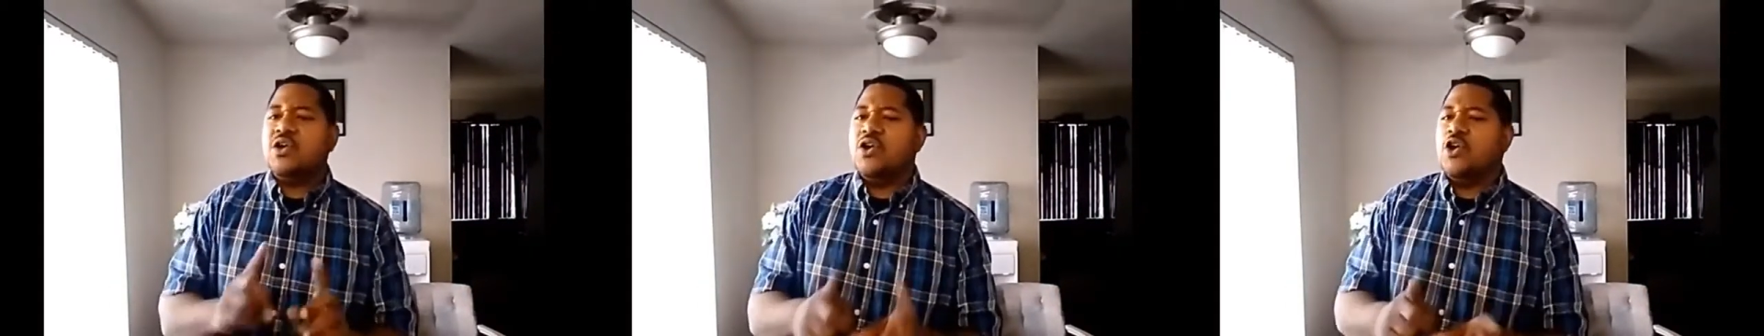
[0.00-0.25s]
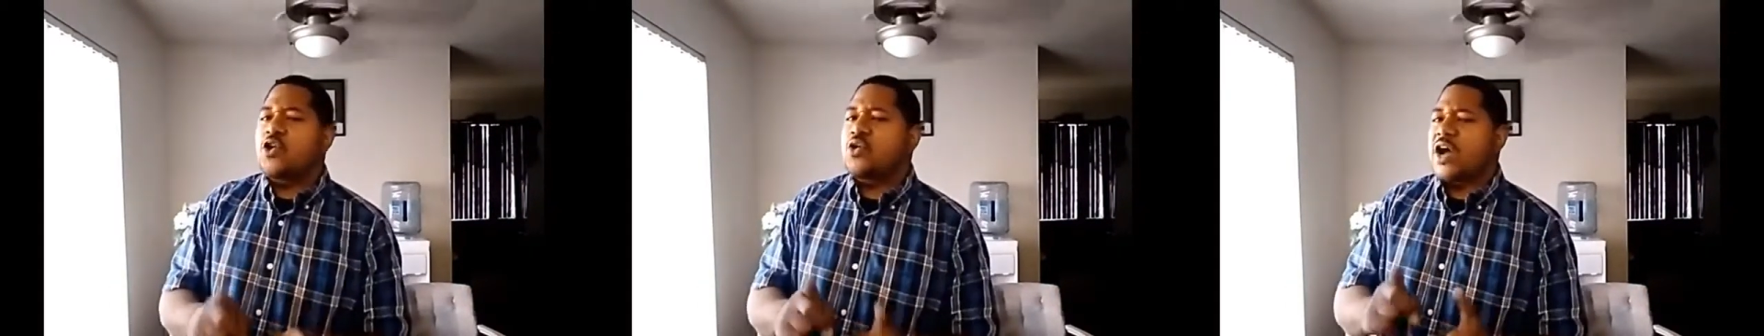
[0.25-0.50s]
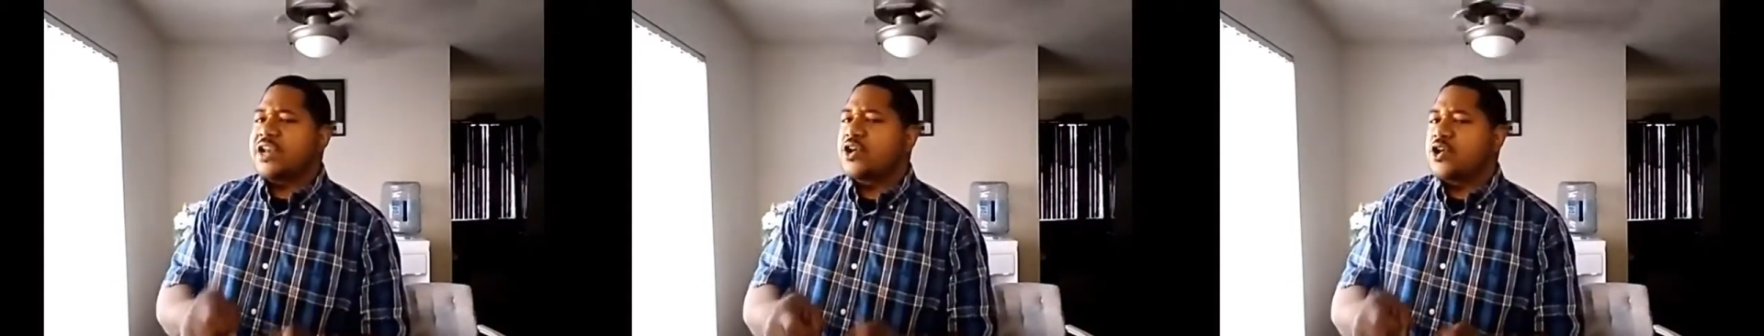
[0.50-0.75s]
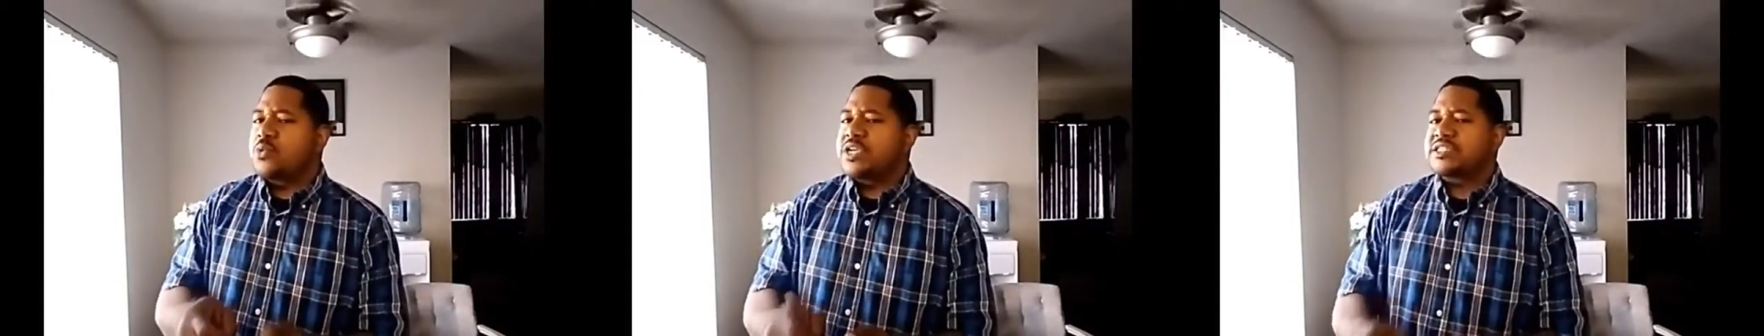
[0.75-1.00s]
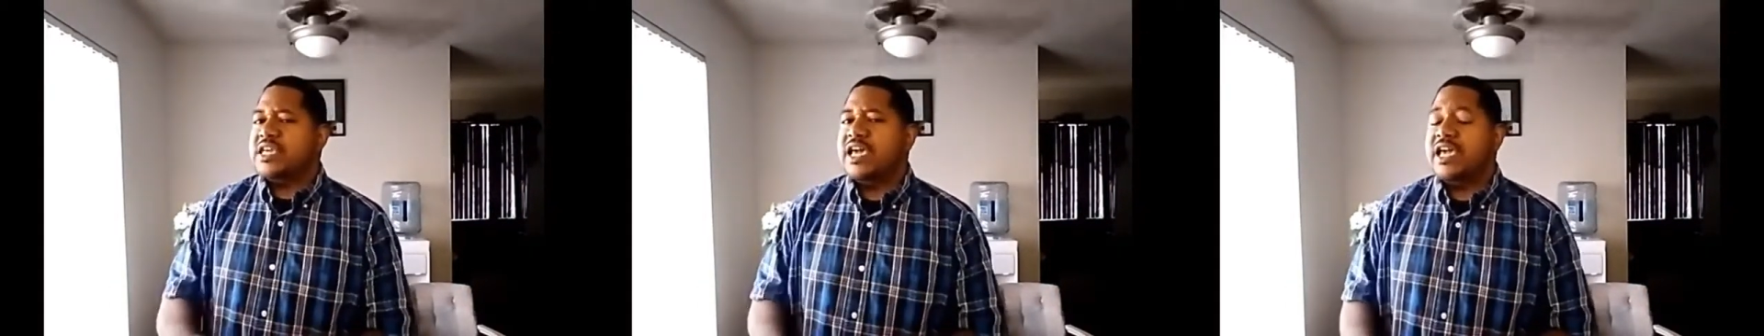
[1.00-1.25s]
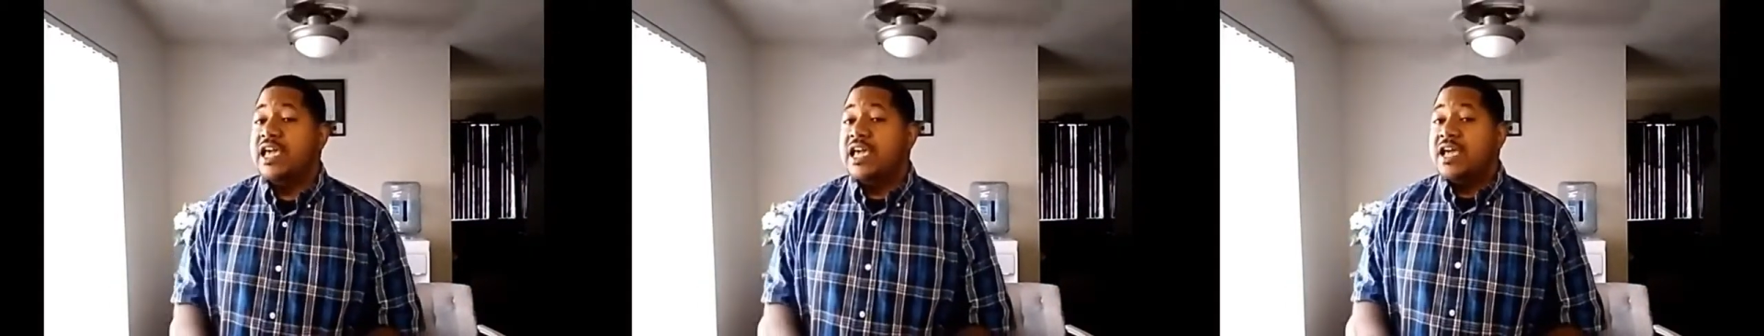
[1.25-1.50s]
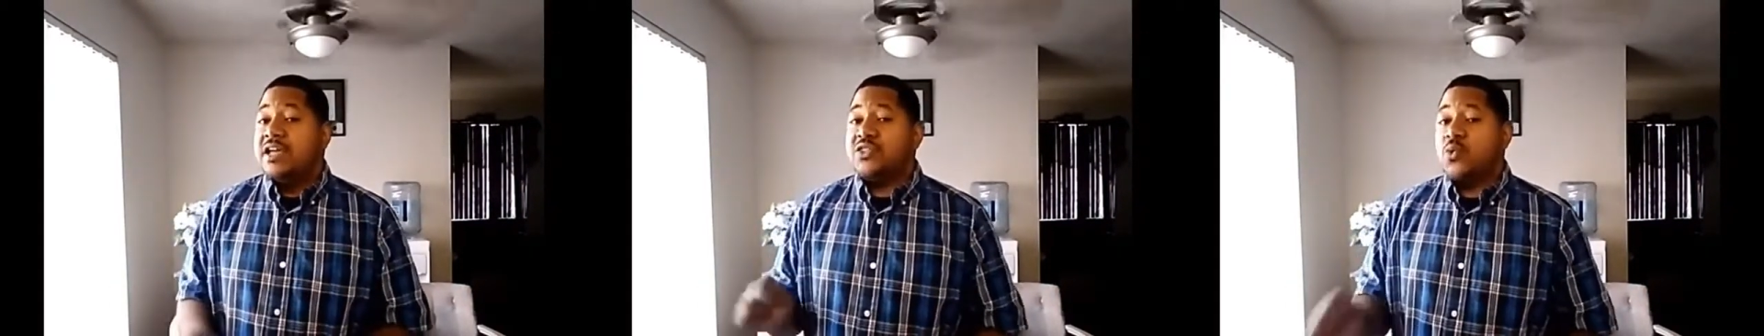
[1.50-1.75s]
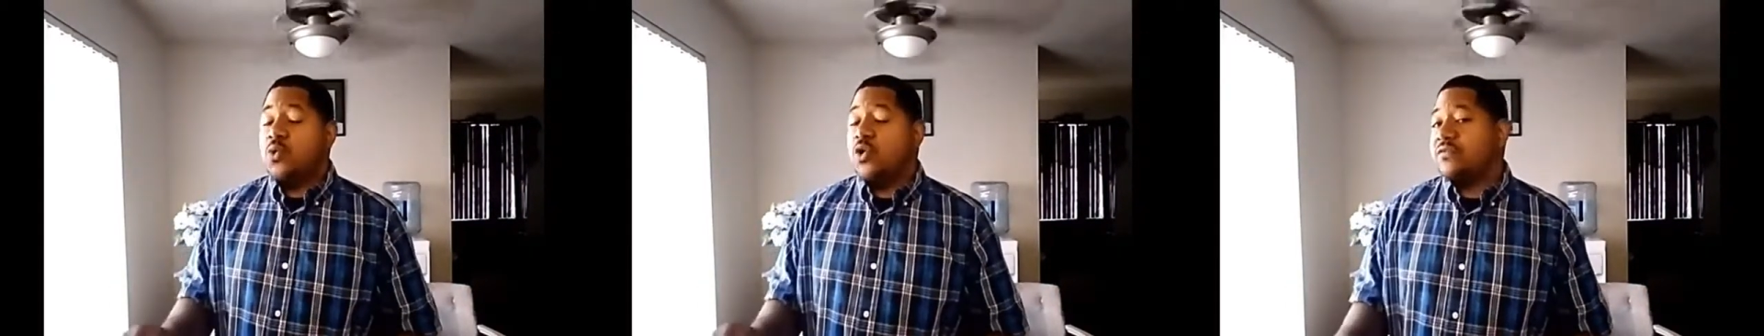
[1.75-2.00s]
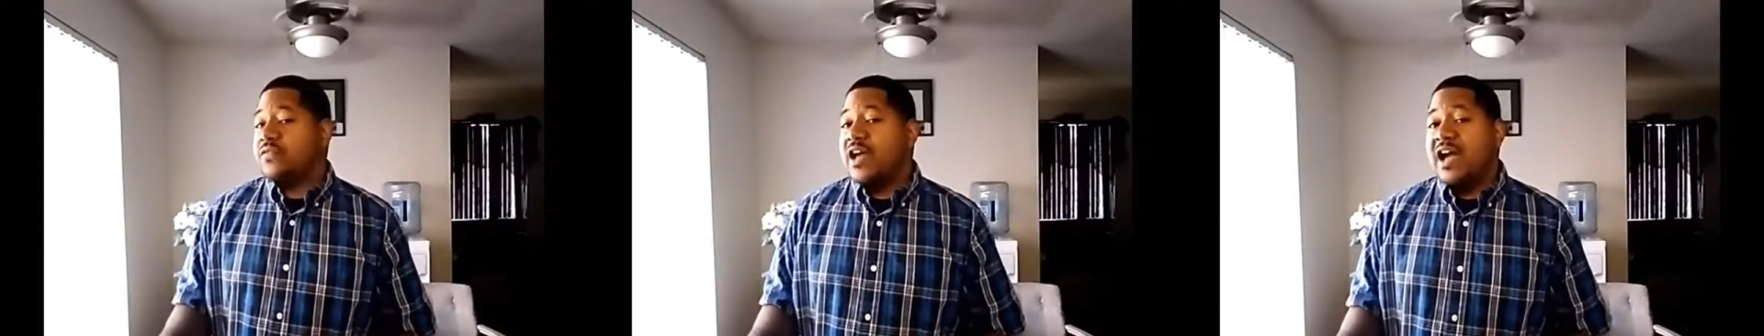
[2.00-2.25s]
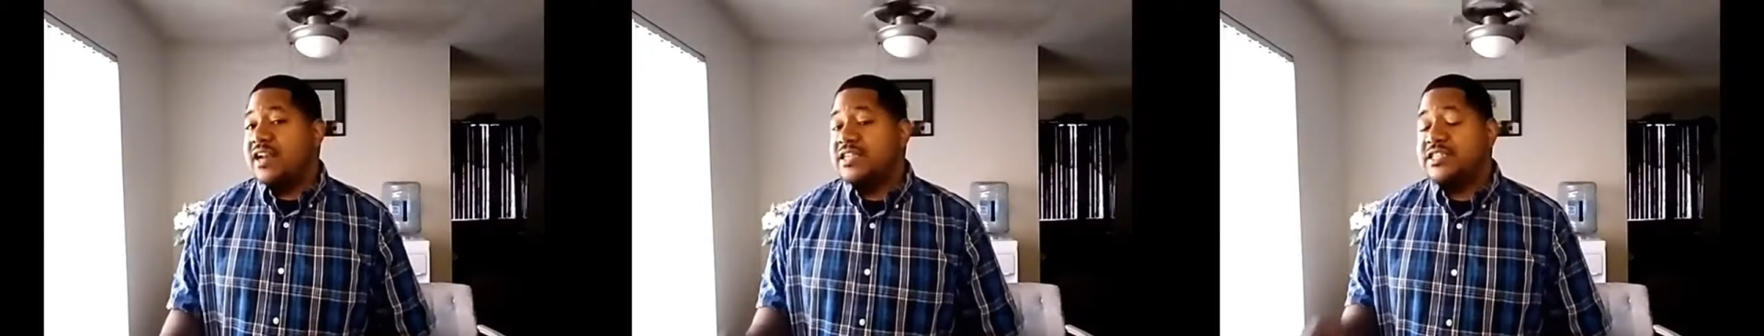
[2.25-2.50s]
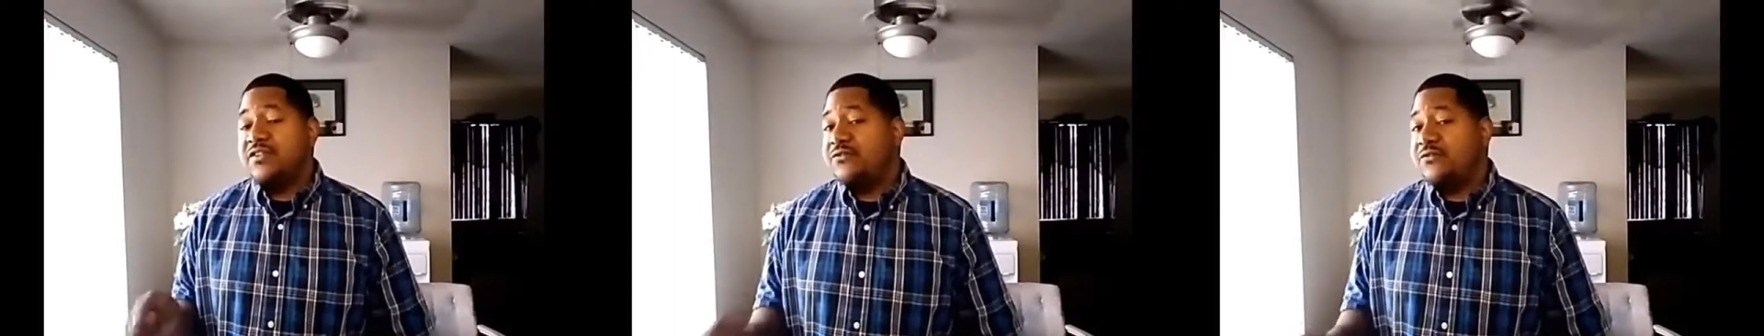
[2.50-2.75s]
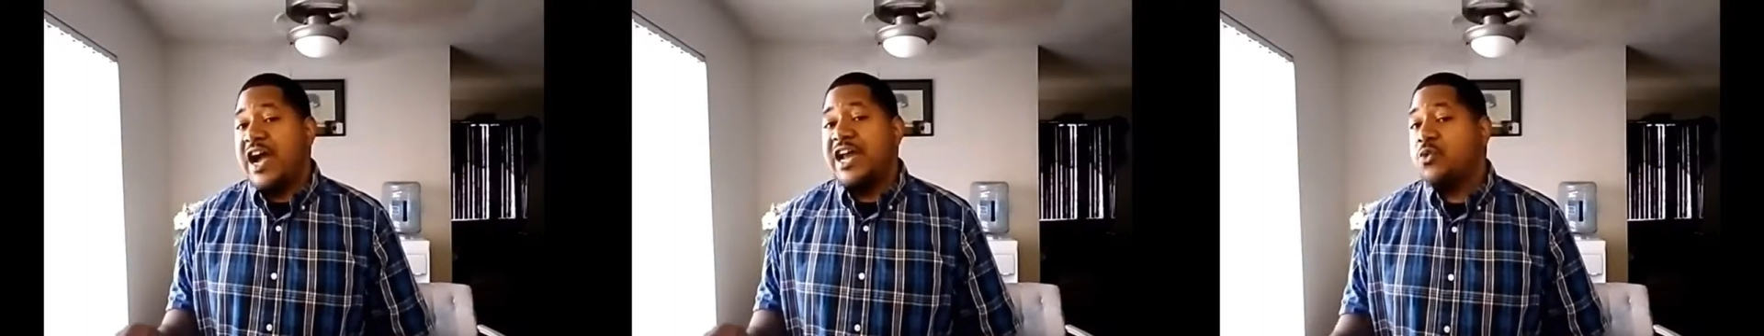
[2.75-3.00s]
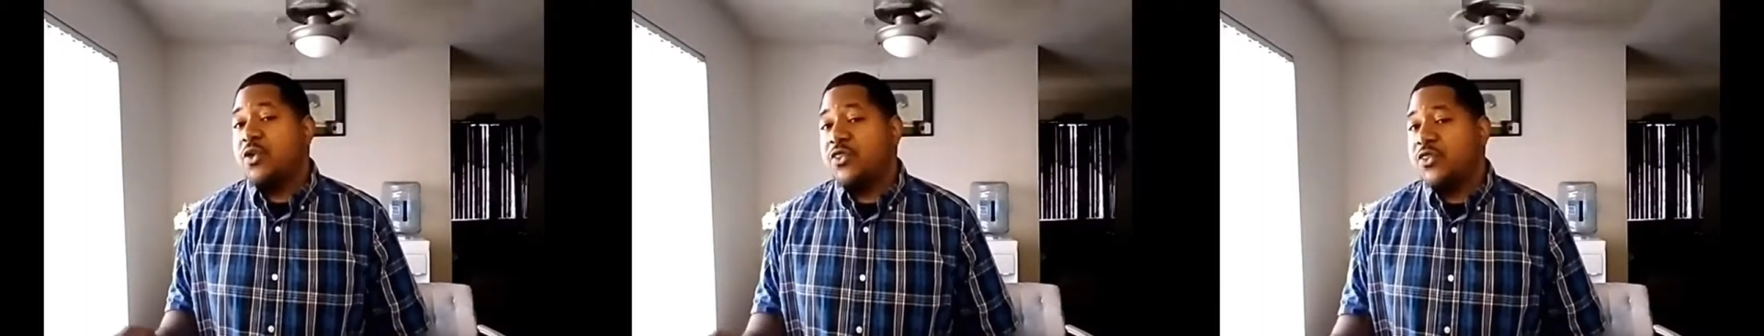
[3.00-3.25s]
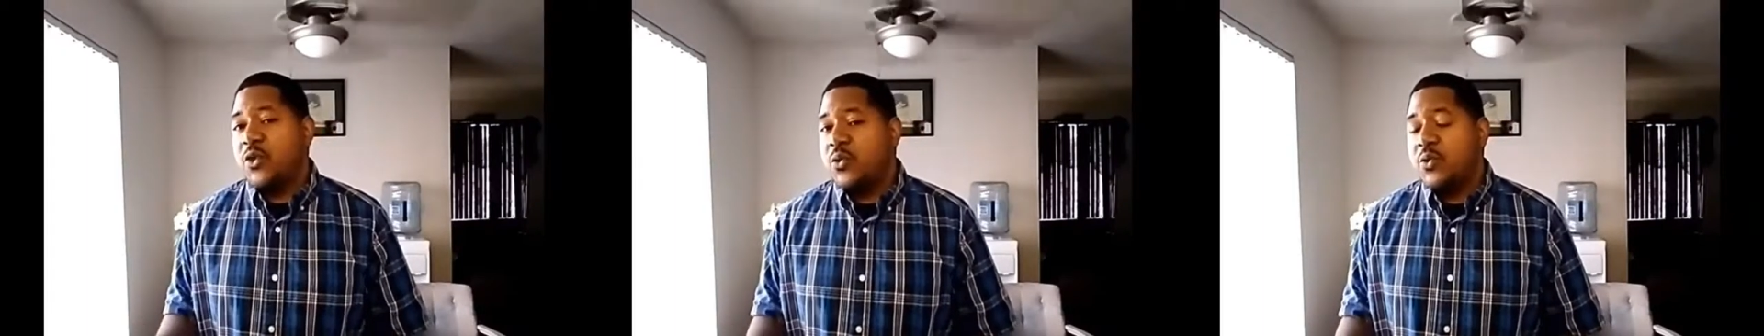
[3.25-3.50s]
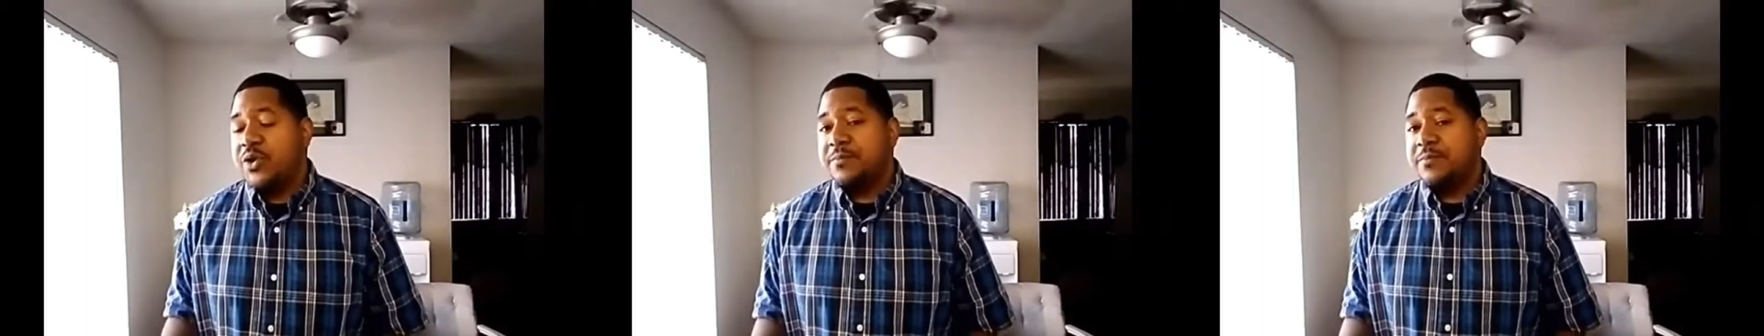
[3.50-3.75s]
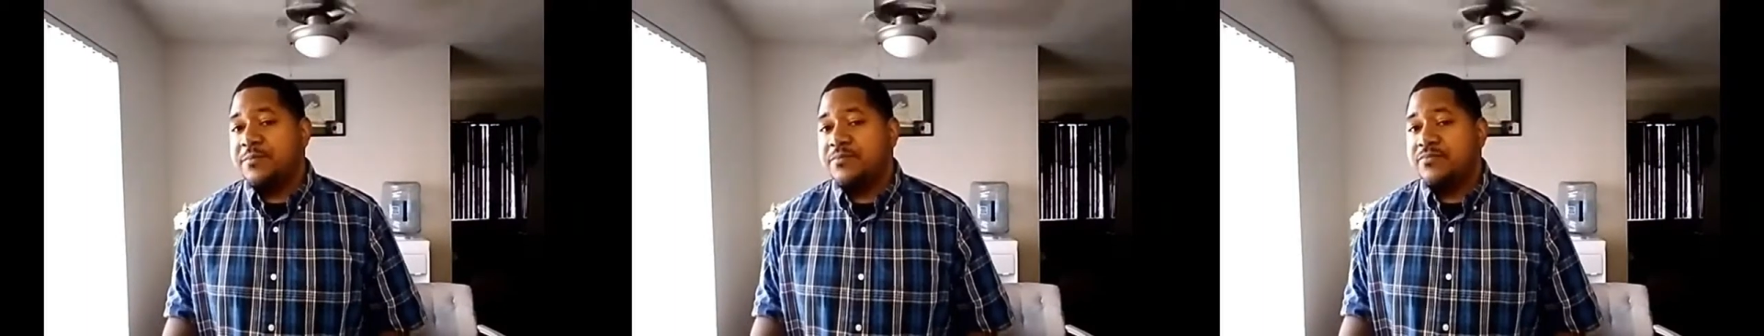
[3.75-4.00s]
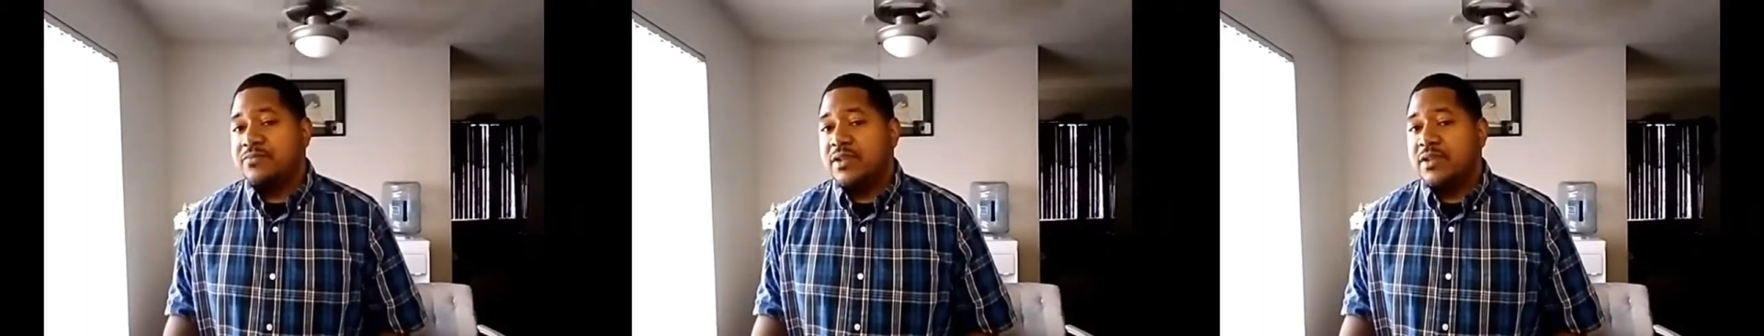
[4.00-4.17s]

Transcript: I know, I know we say that the Word of God is the final authority,